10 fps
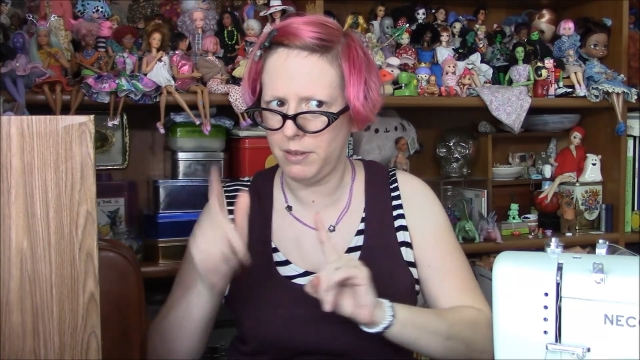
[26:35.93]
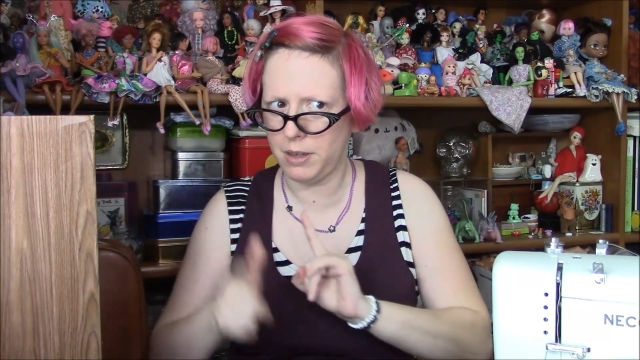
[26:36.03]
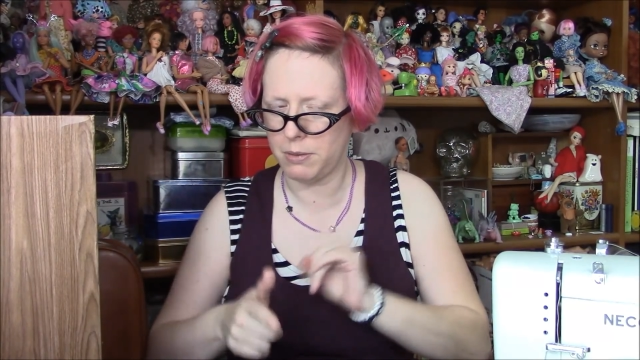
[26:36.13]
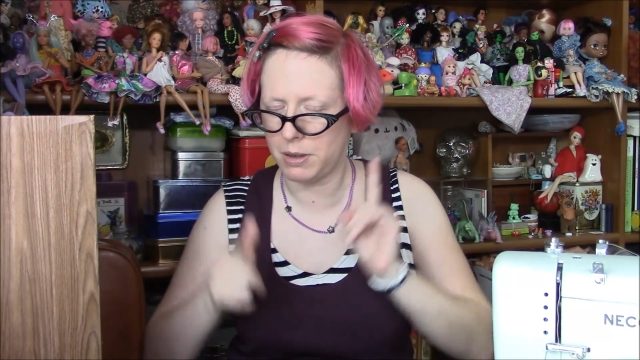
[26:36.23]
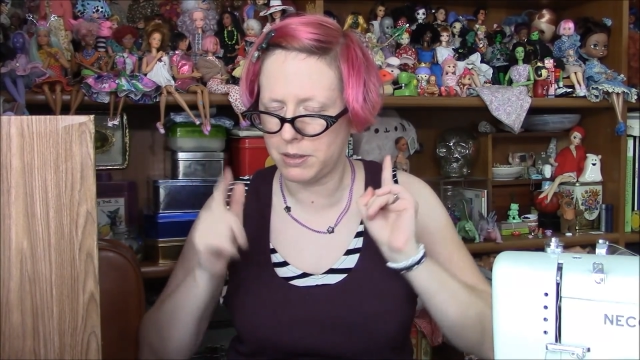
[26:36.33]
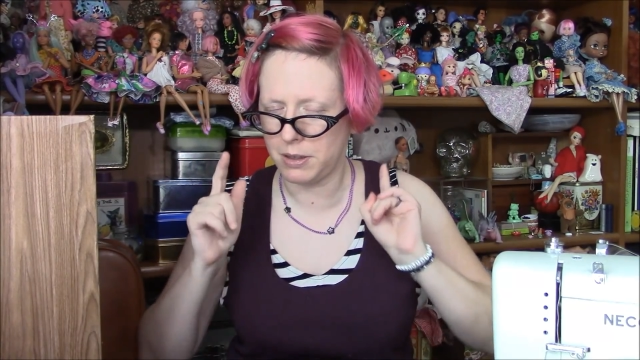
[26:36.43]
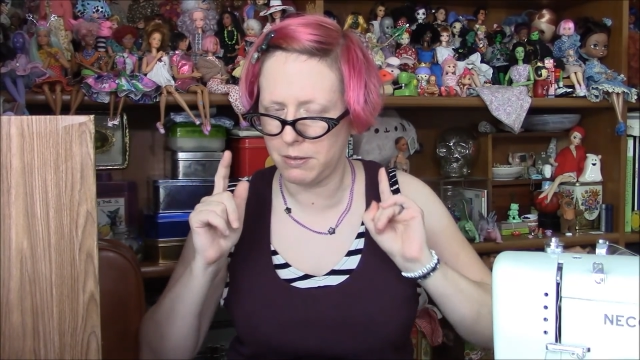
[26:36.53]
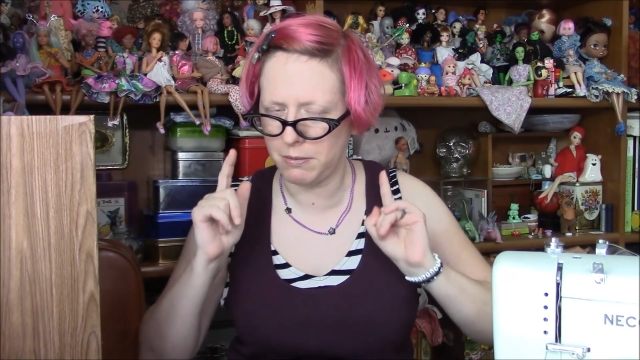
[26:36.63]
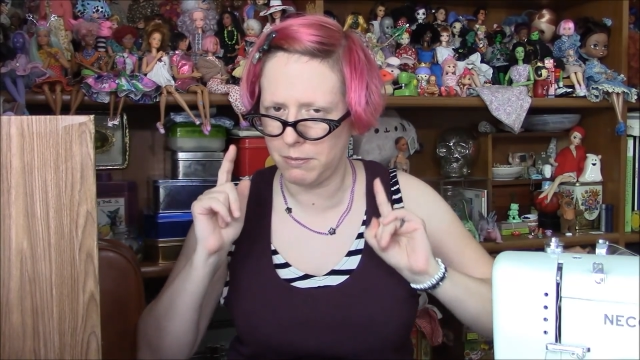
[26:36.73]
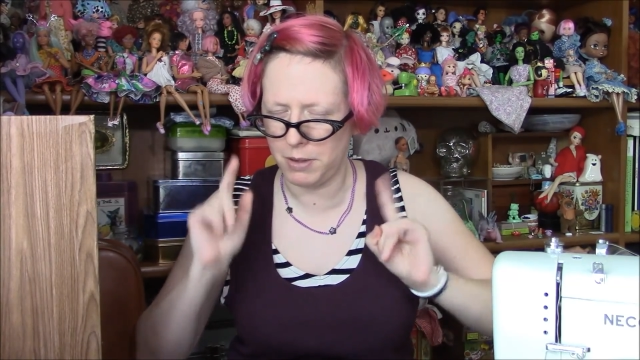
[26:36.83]

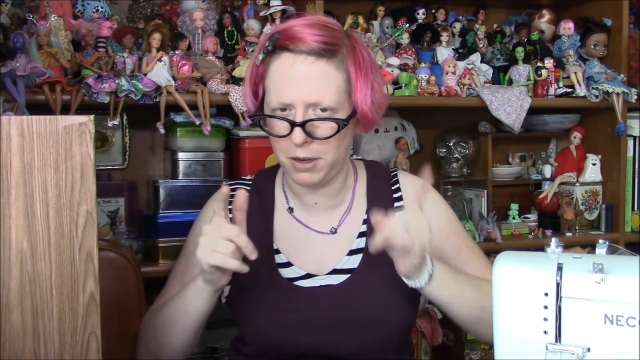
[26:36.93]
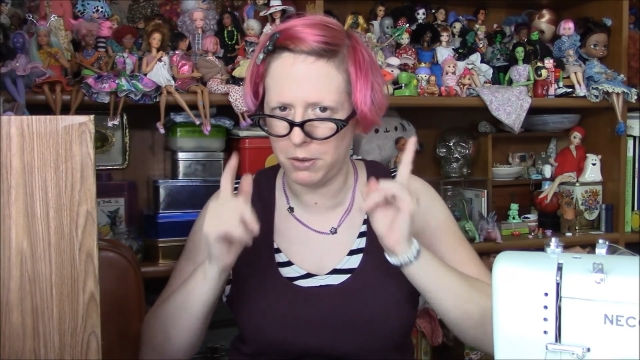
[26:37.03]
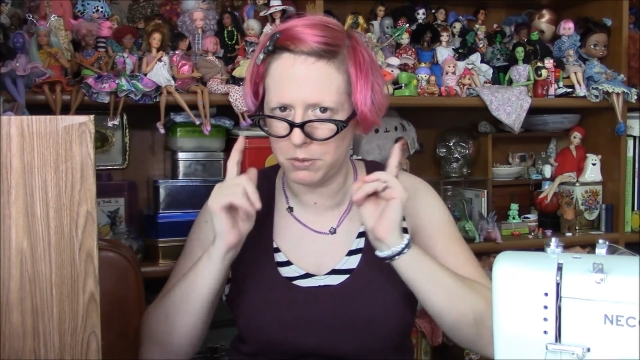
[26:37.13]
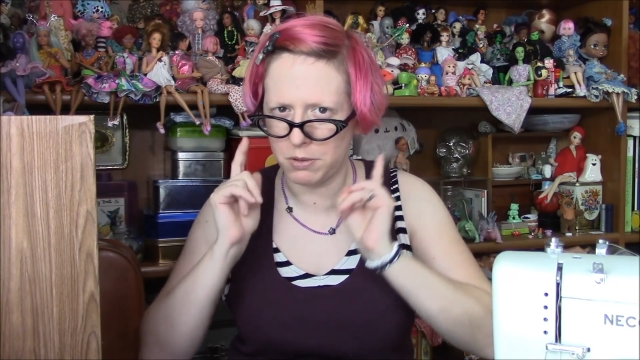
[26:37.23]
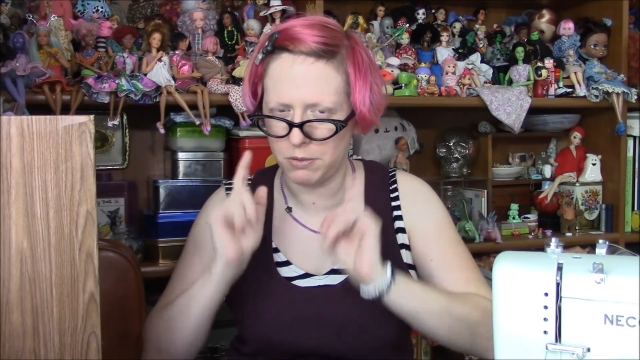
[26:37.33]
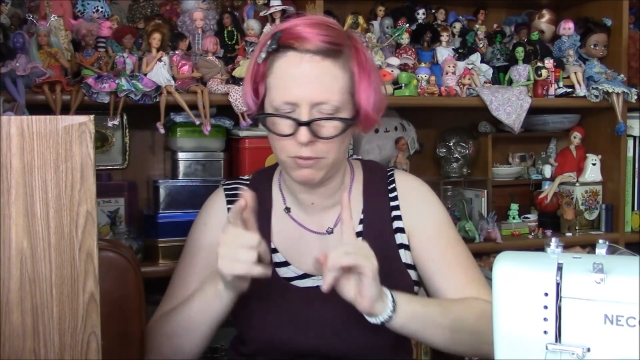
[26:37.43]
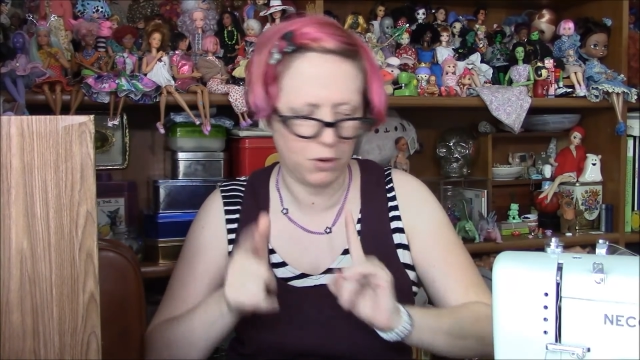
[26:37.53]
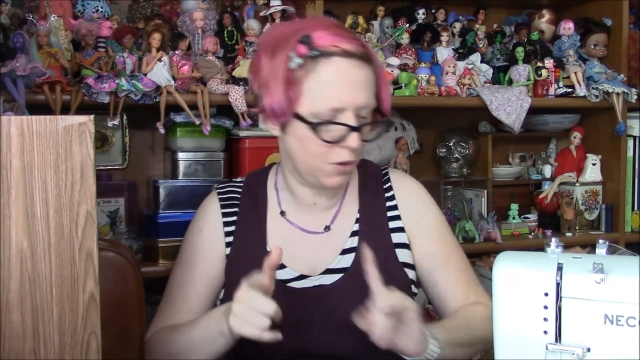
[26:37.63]
interesting videos for